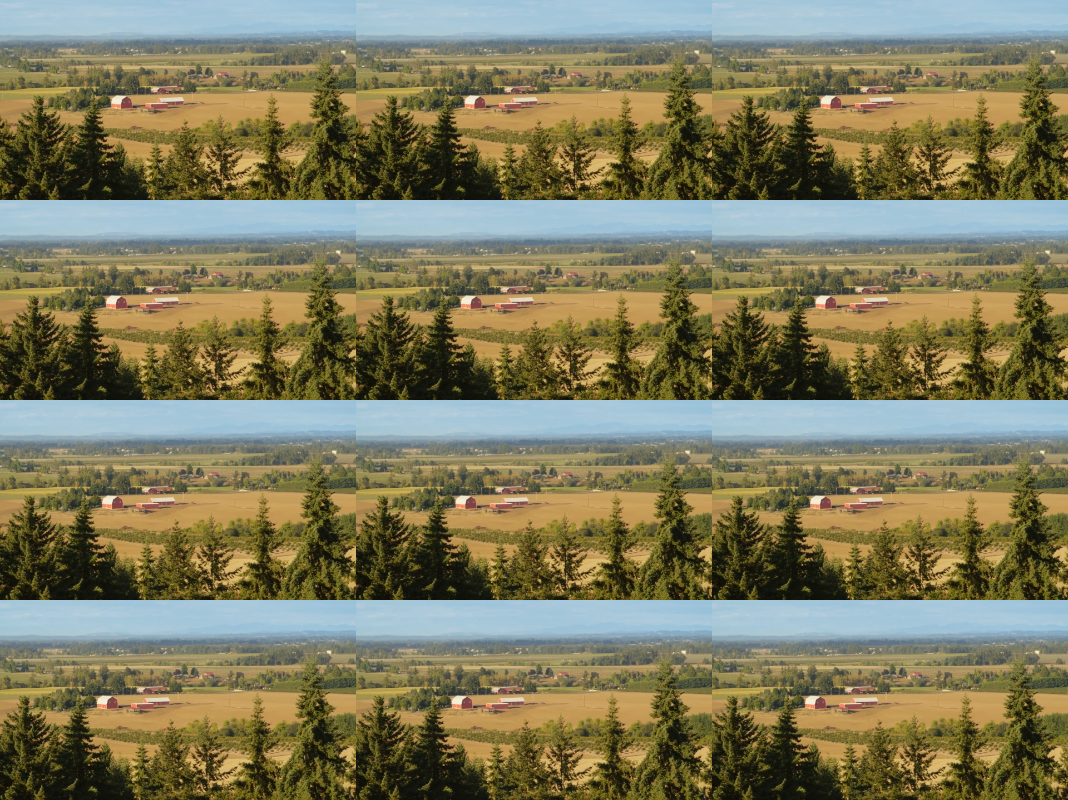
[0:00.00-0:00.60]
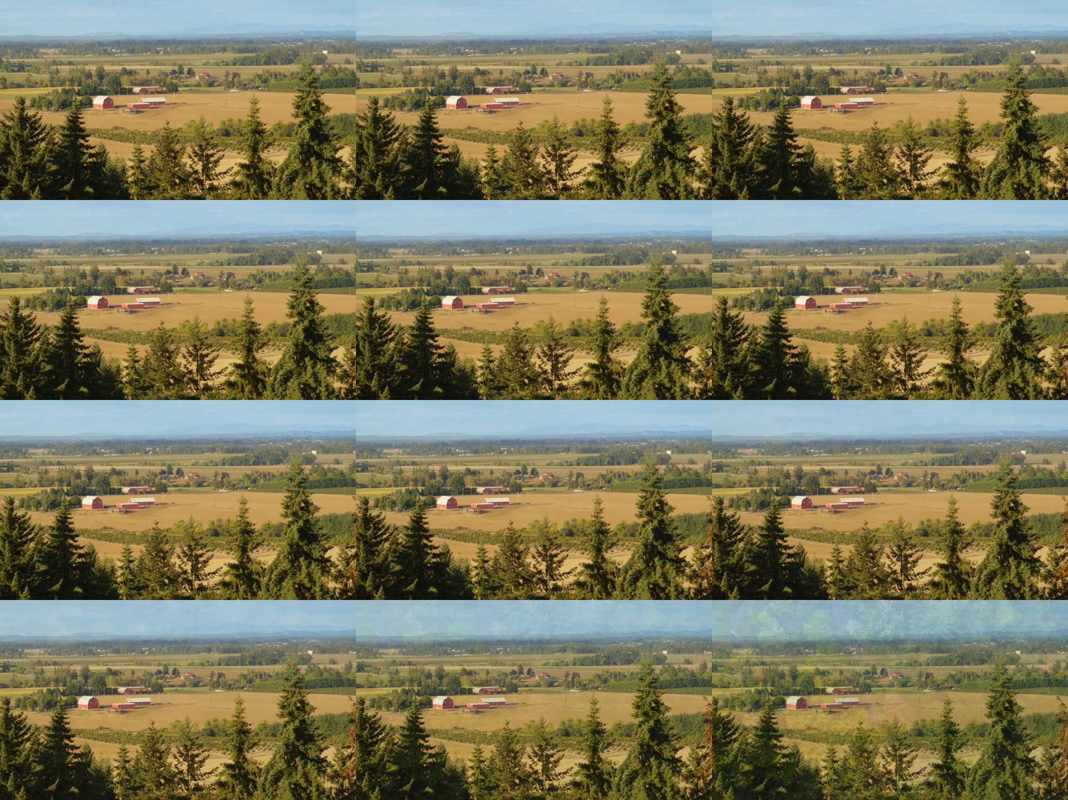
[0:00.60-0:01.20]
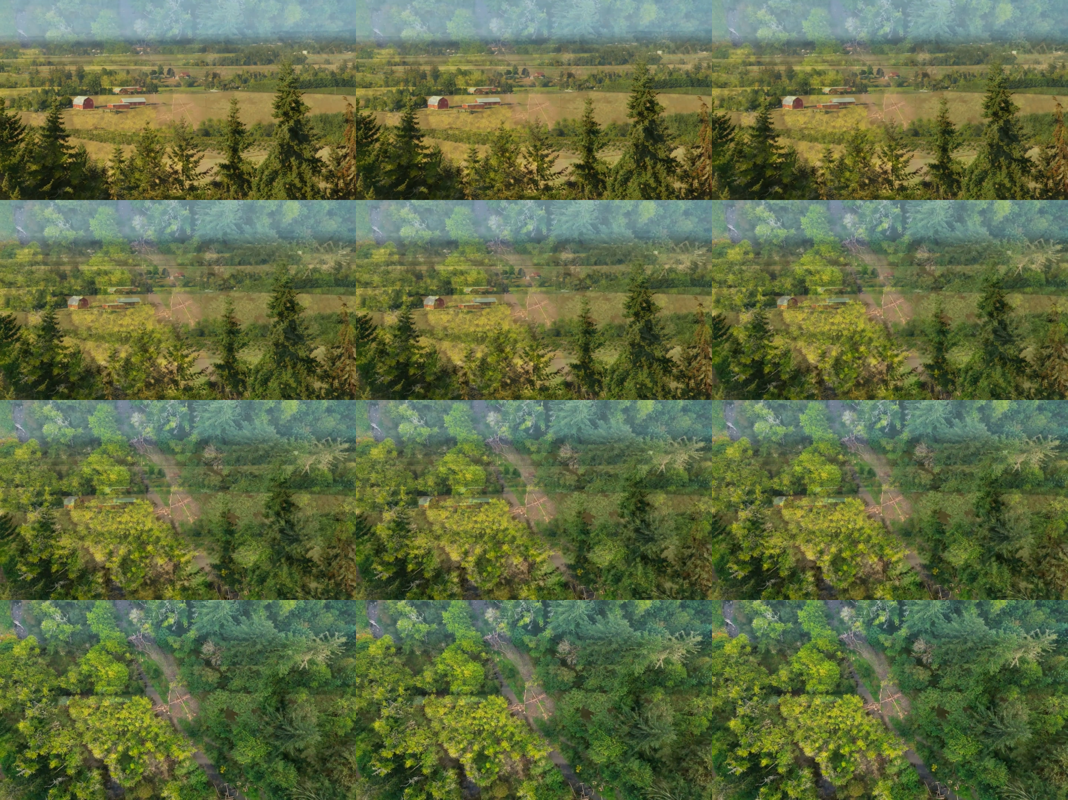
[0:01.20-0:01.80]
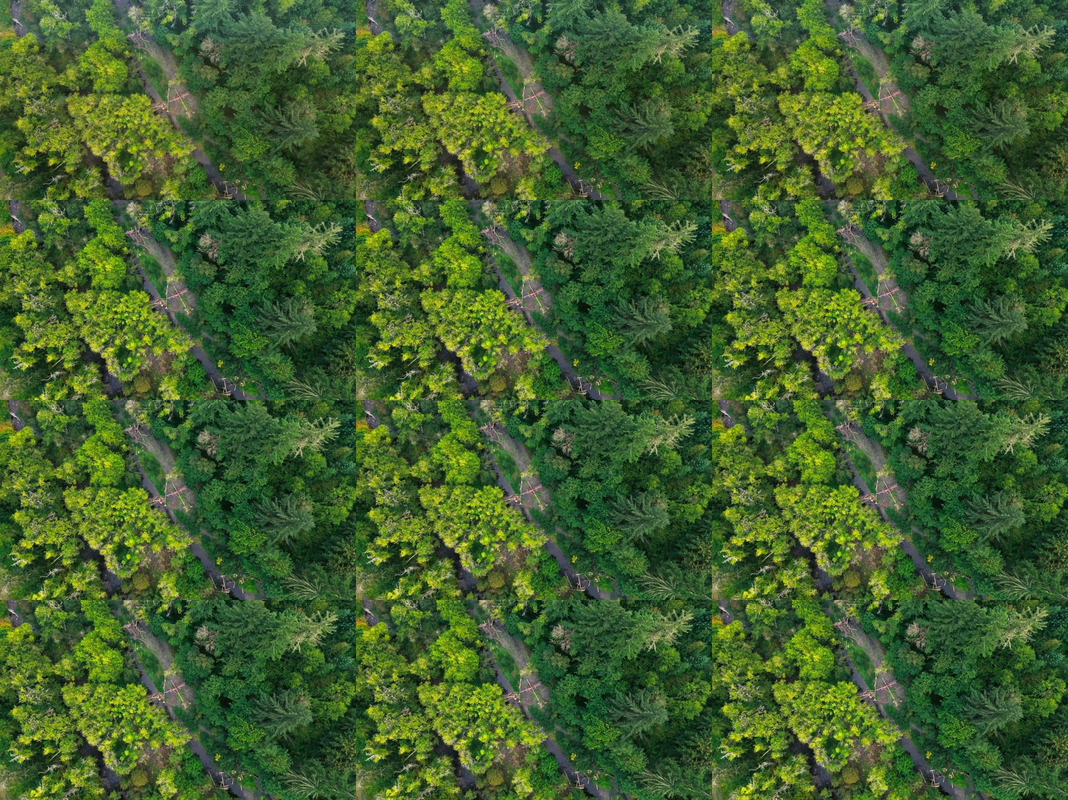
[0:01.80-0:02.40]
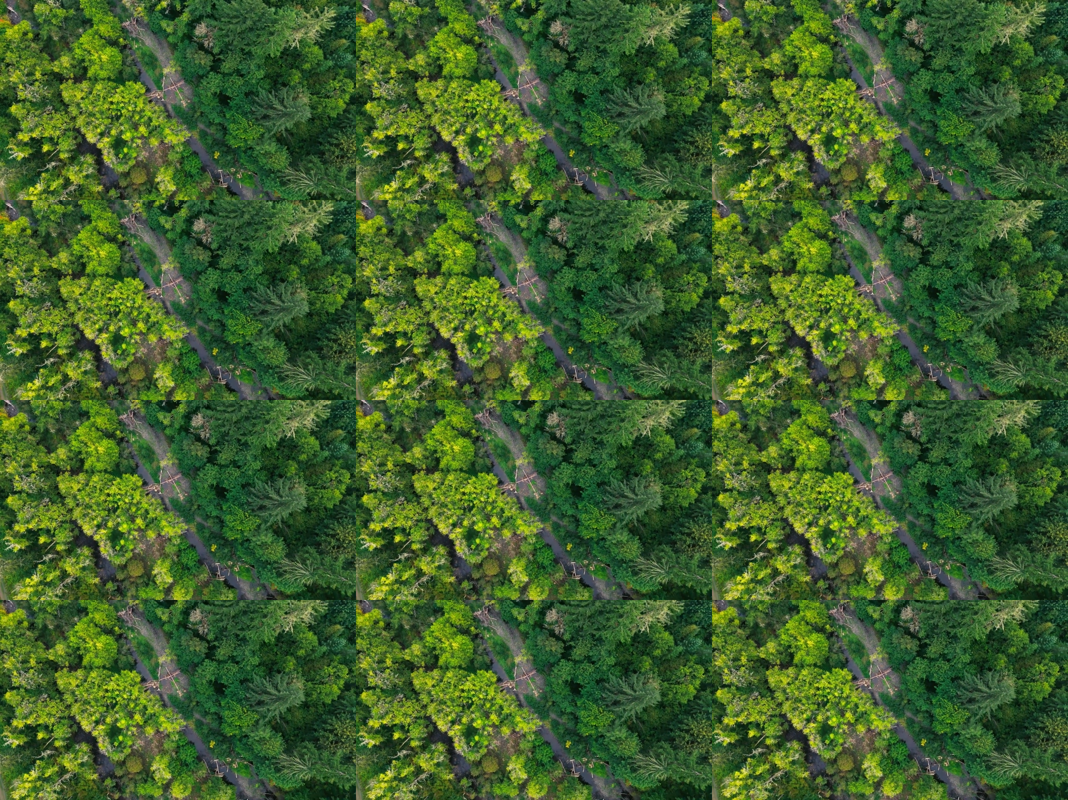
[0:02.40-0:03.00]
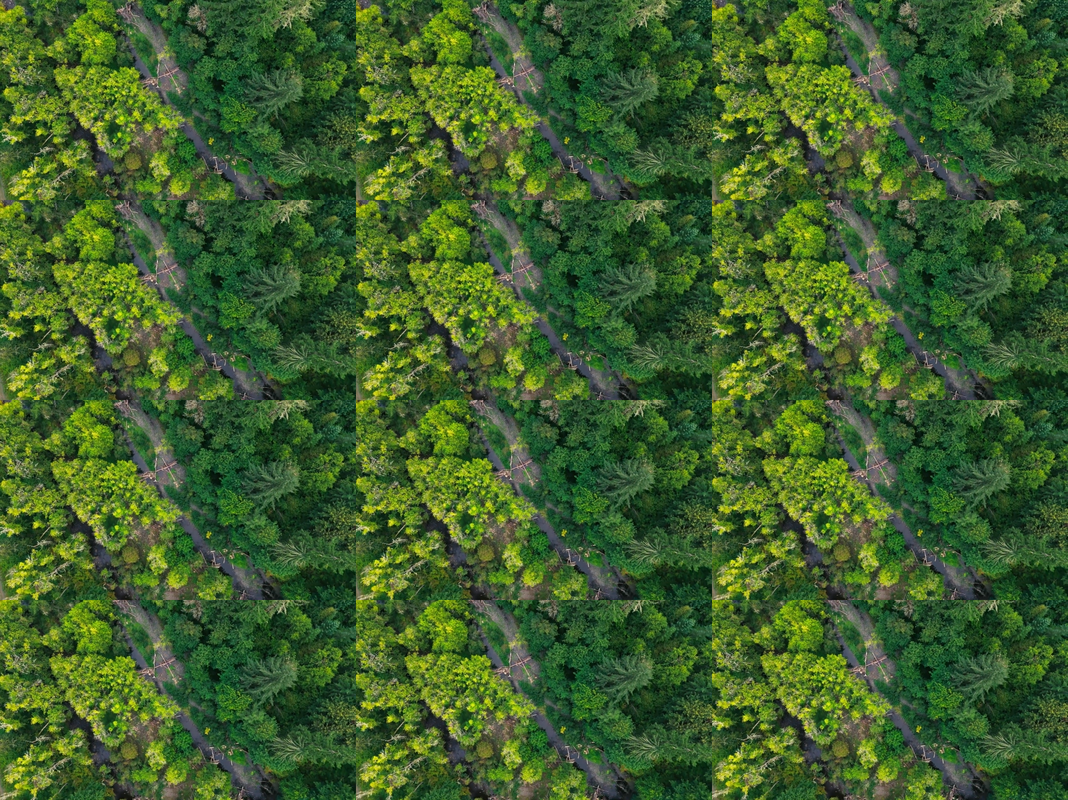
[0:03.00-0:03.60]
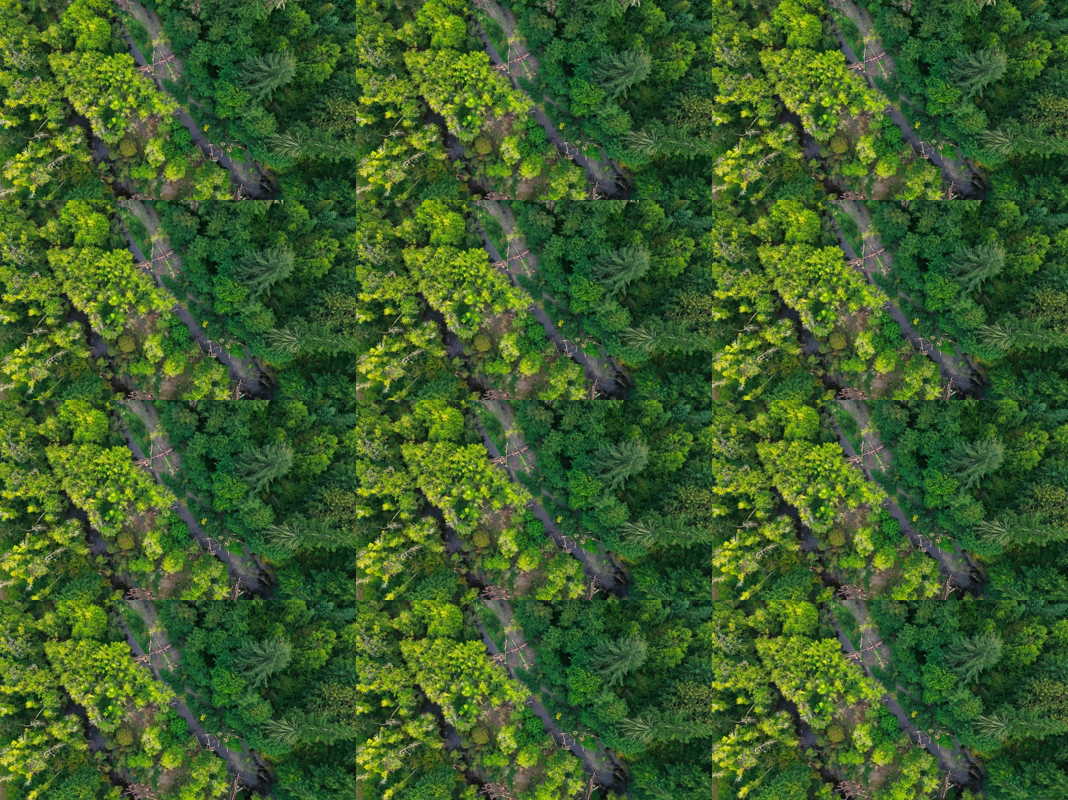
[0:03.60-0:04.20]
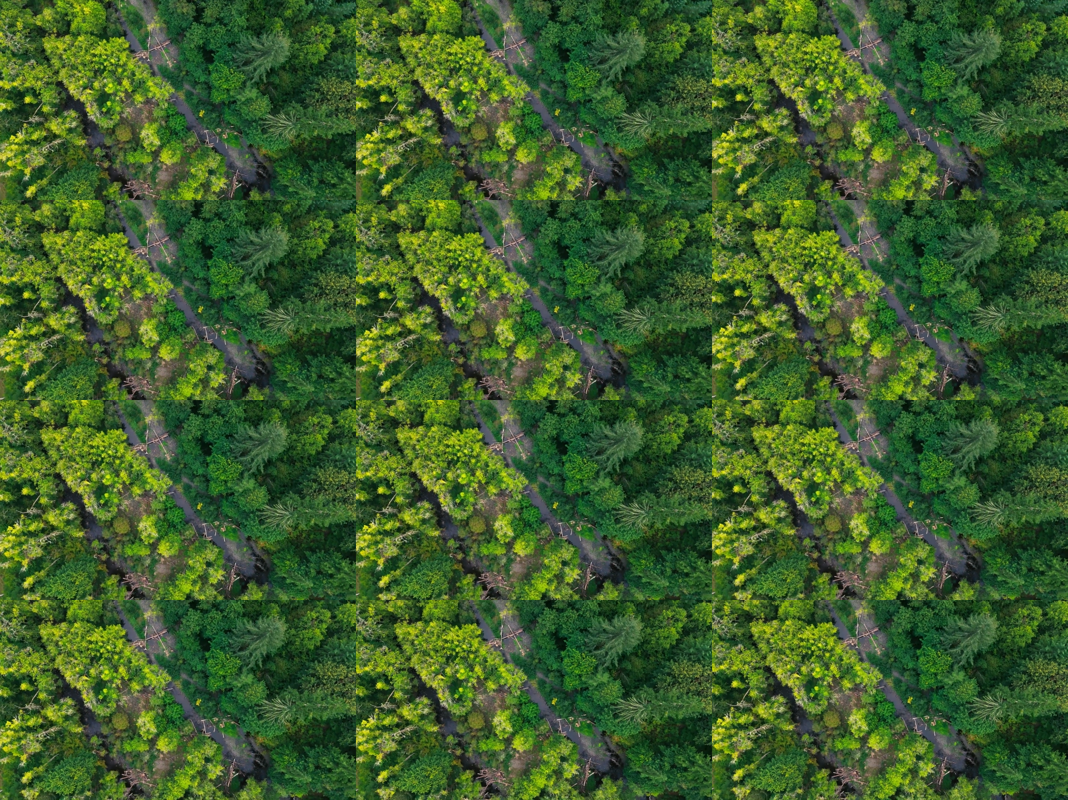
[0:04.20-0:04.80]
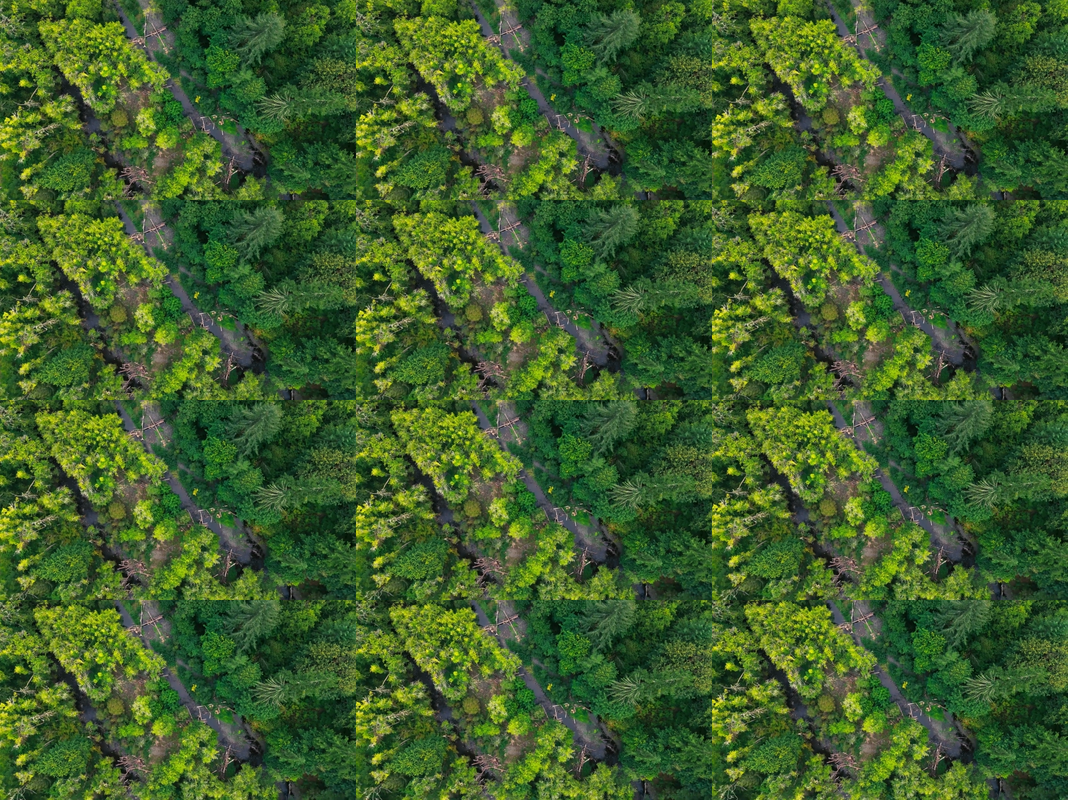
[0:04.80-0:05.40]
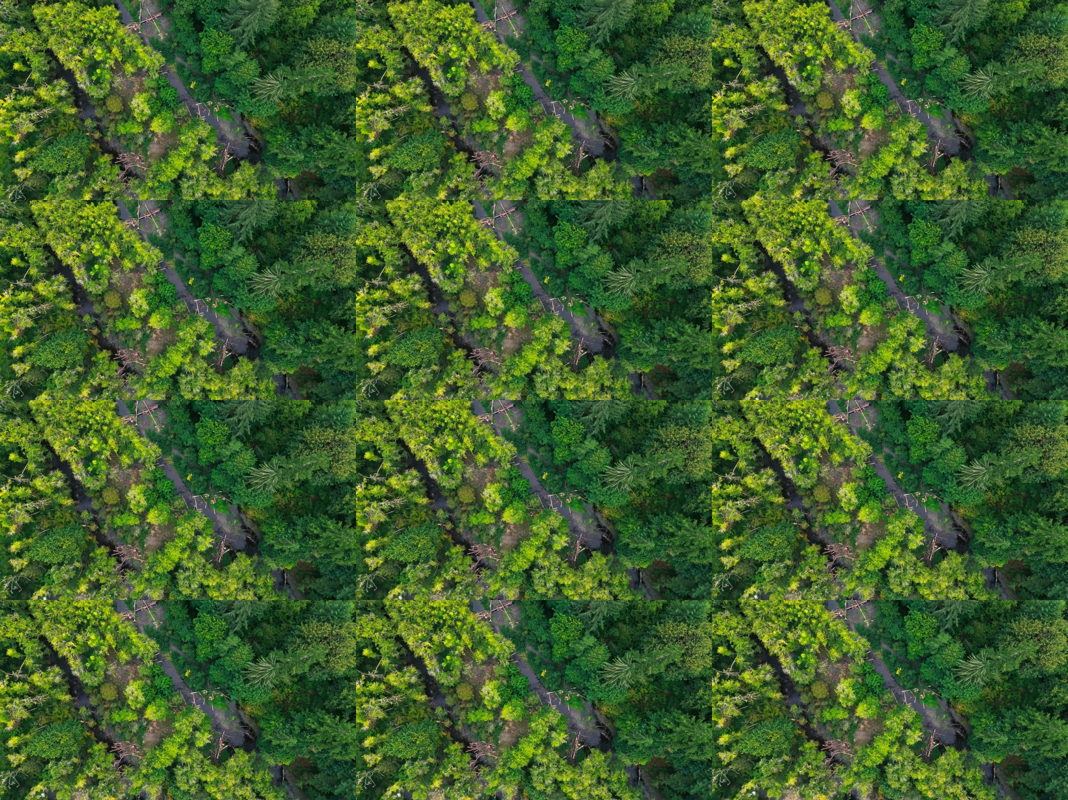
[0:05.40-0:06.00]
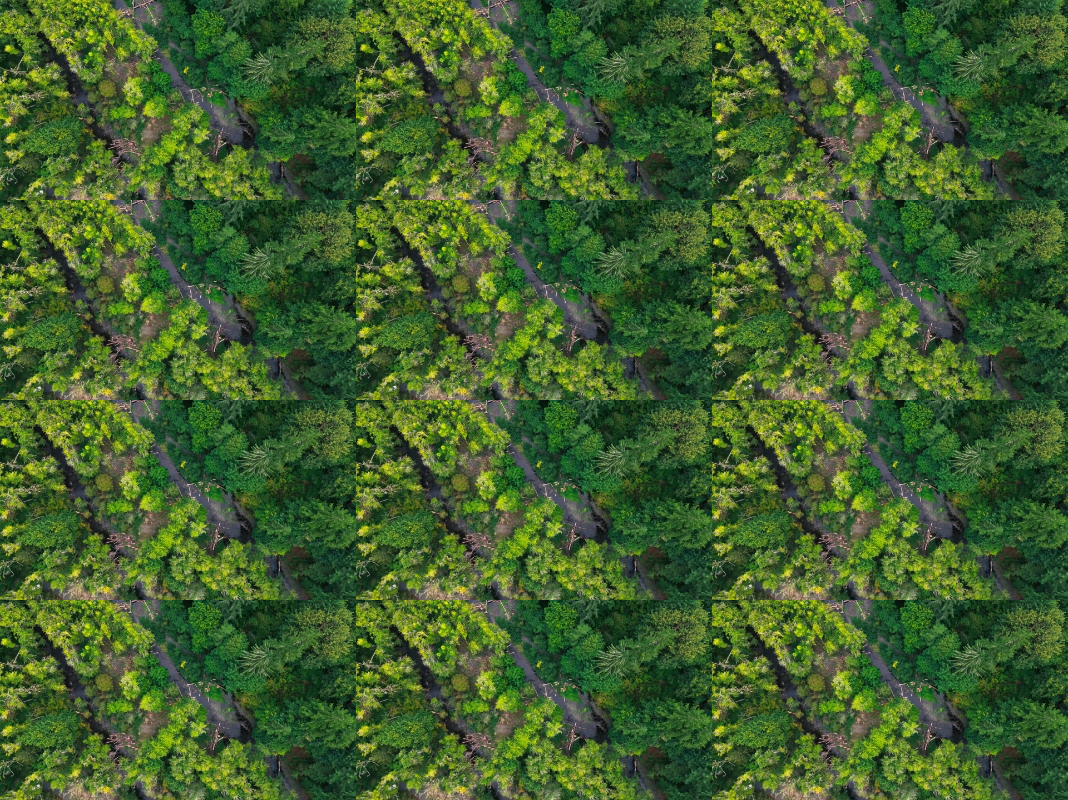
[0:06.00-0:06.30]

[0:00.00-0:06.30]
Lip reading: [unreadable: no face in view]